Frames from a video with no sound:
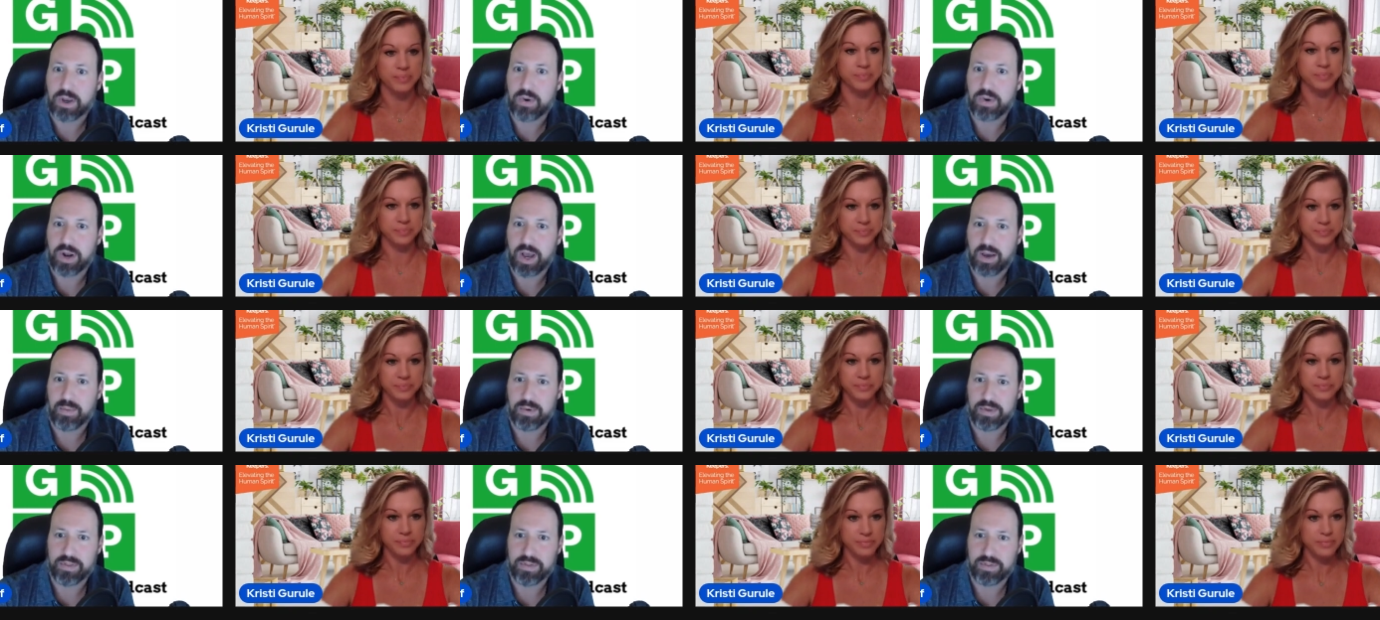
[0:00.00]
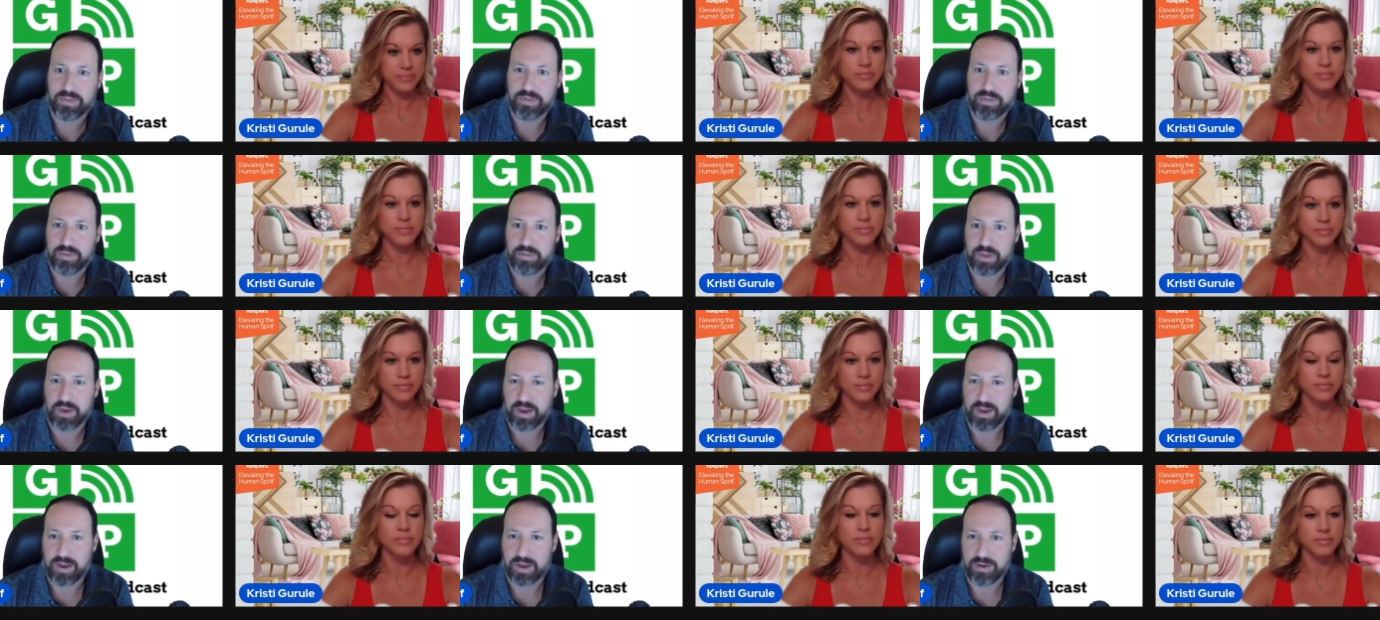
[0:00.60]
Speaker 1: going on with
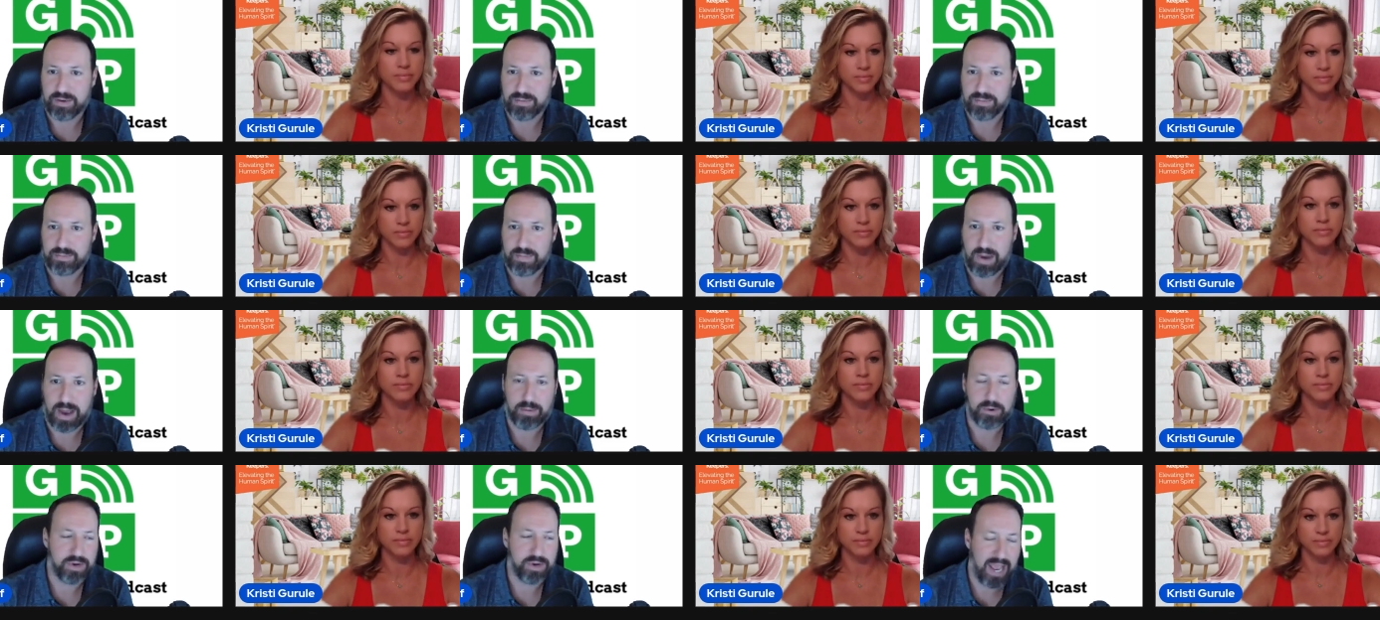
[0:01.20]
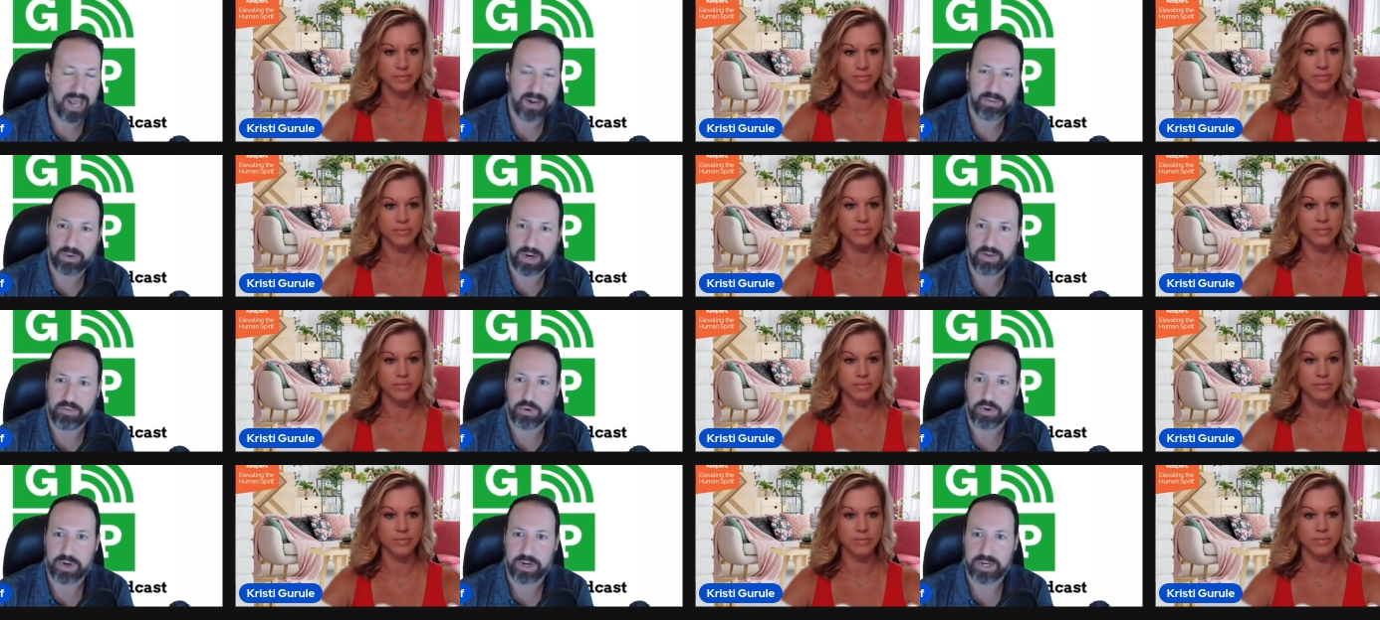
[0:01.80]
uh, mom or dad,
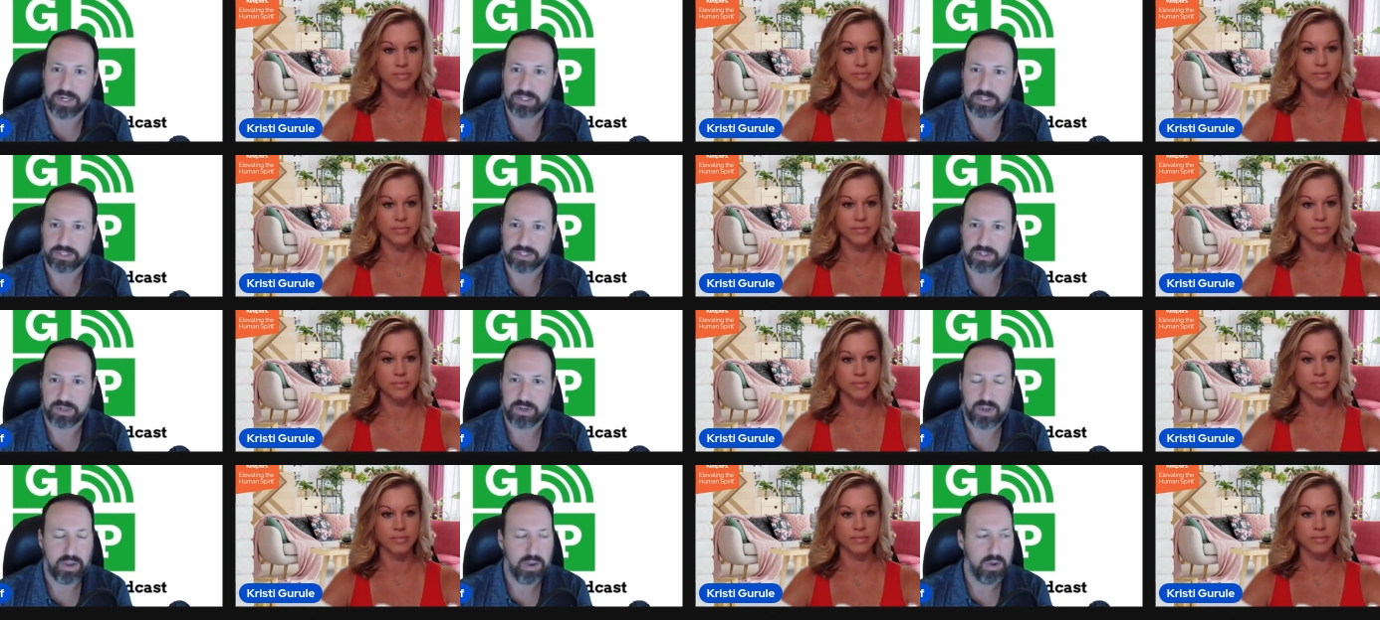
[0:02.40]
whatever it is,